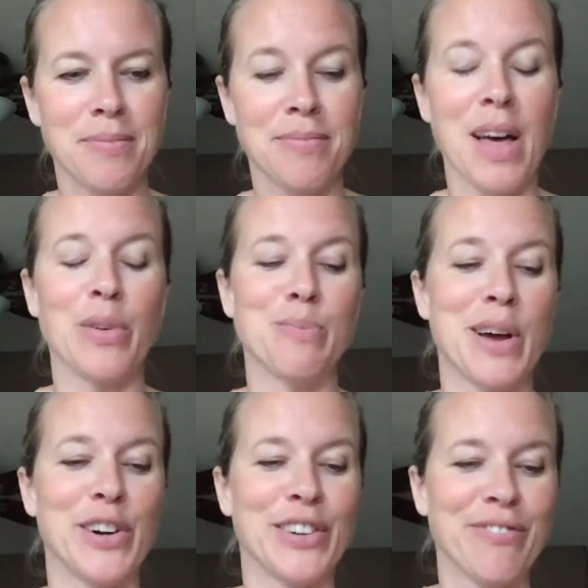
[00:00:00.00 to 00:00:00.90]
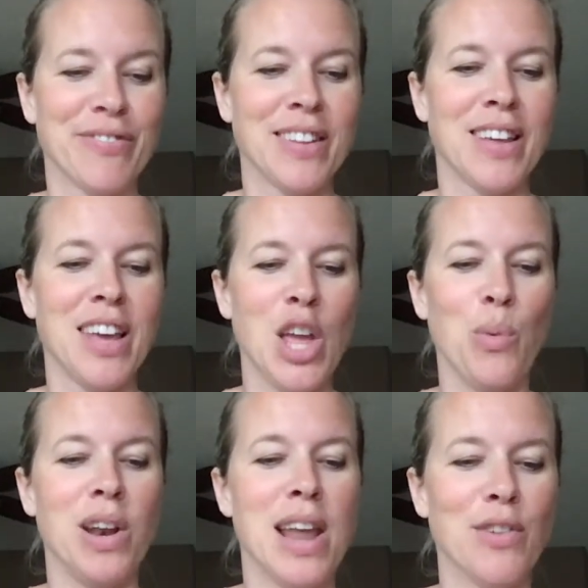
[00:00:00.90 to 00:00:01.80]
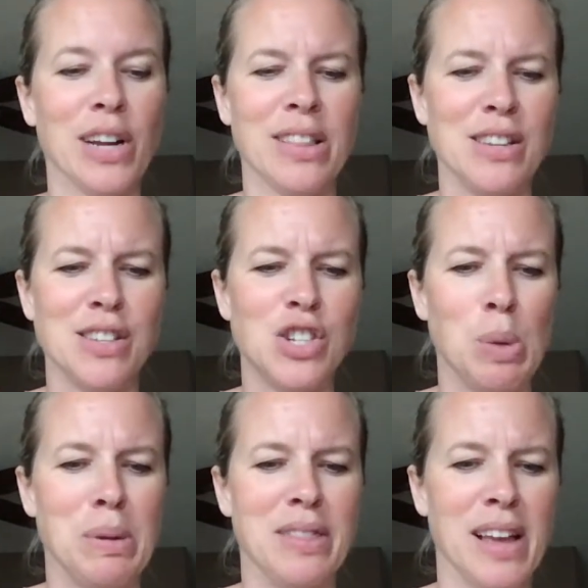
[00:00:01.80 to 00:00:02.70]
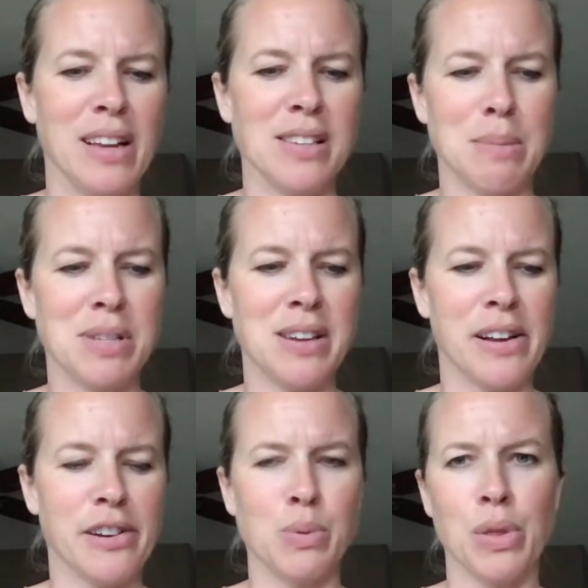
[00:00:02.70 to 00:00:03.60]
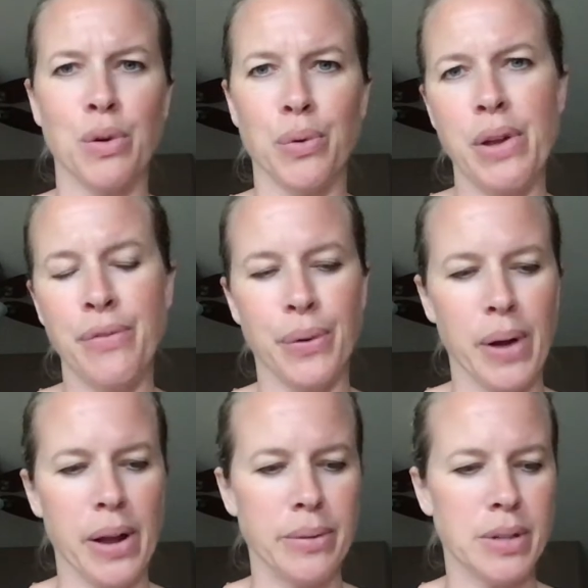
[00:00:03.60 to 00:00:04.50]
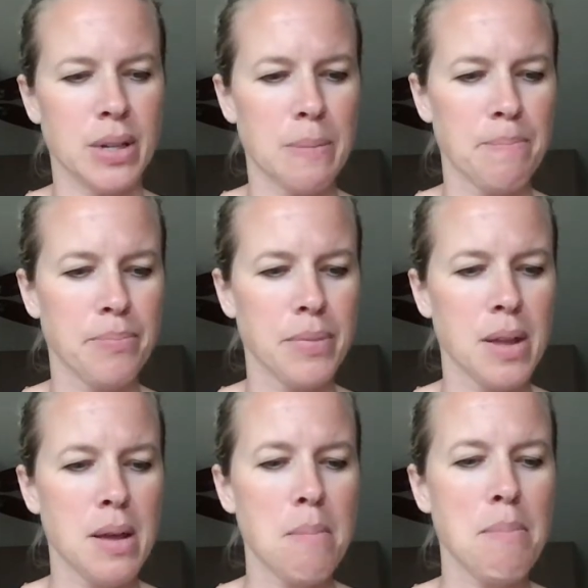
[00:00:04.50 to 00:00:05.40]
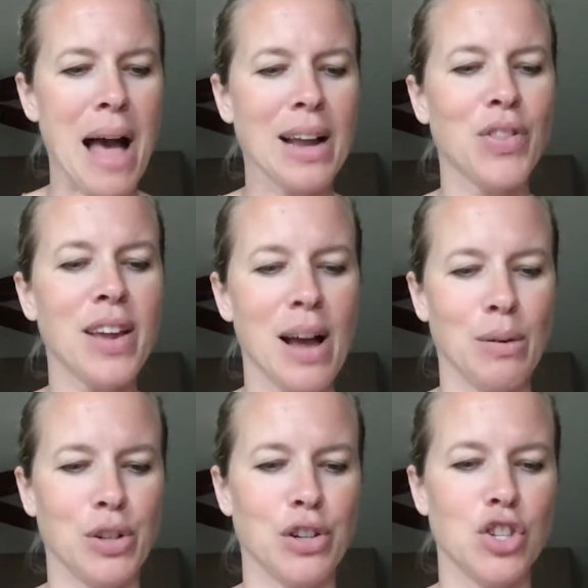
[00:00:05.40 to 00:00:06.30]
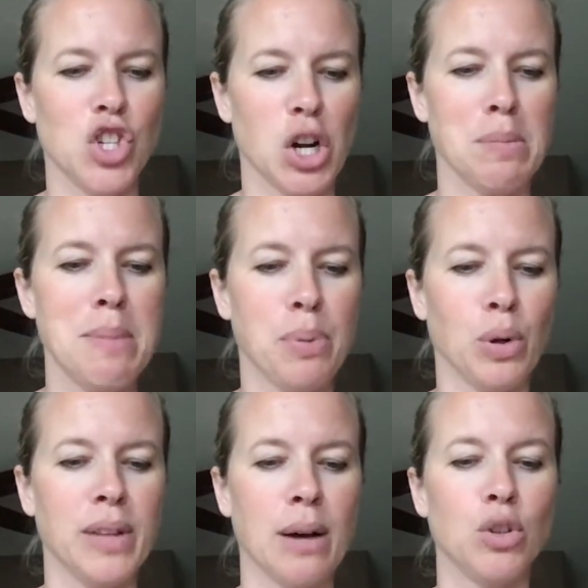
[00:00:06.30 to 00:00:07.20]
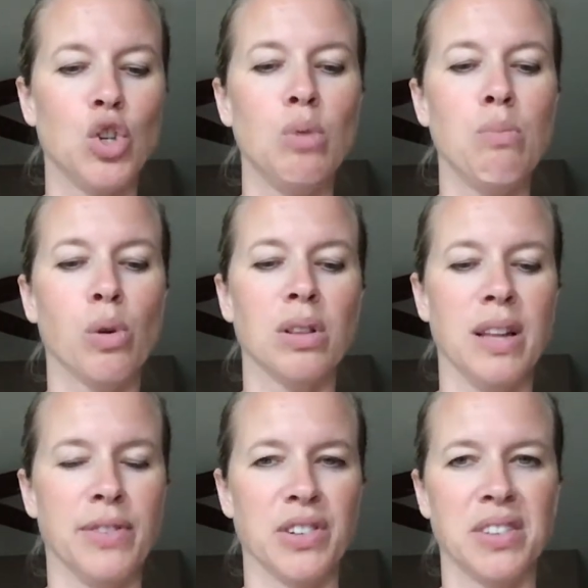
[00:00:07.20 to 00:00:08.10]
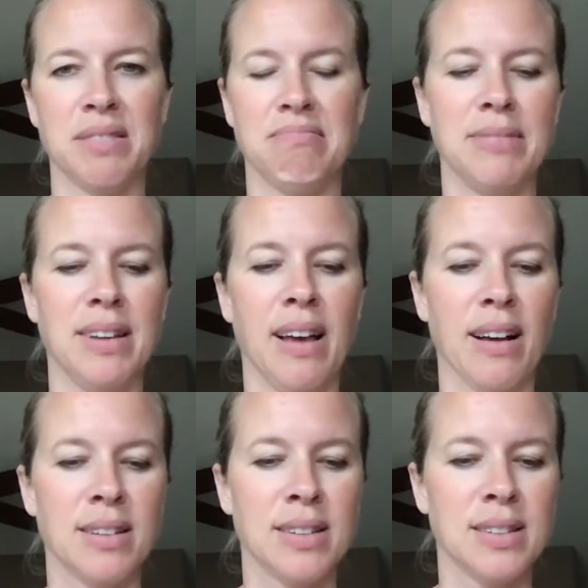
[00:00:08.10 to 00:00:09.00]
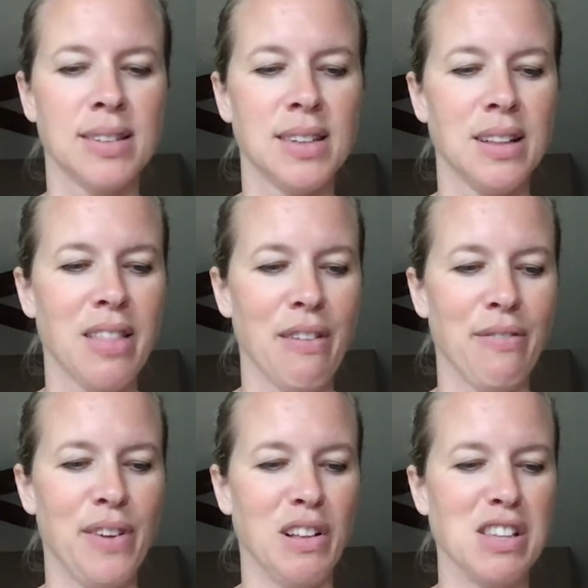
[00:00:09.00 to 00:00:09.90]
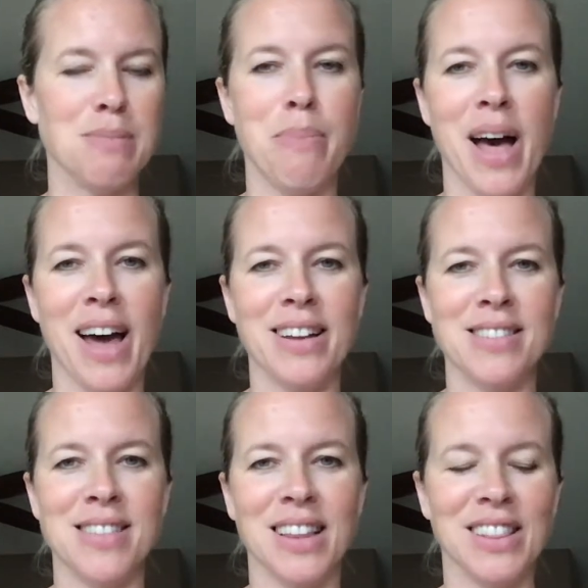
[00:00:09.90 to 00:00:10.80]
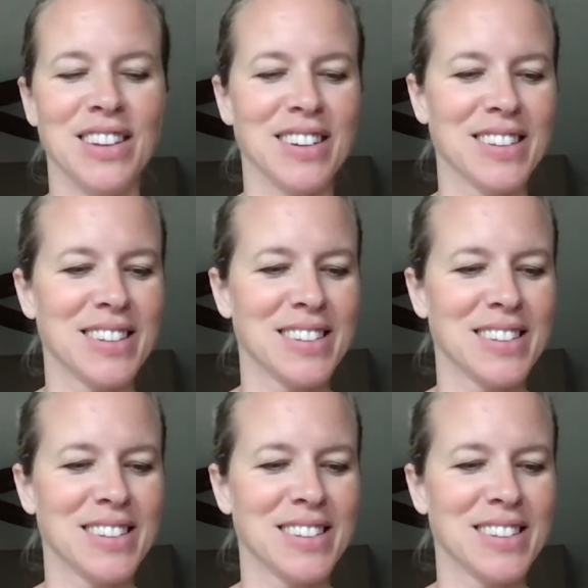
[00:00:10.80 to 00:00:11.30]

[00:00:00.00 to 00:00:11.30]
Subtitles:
That was better. He would never get these stupid things upstairs with Grief around. Back at the counter, Jeremy pulled out 2 more livers. Ugh, they feel as bad as they look.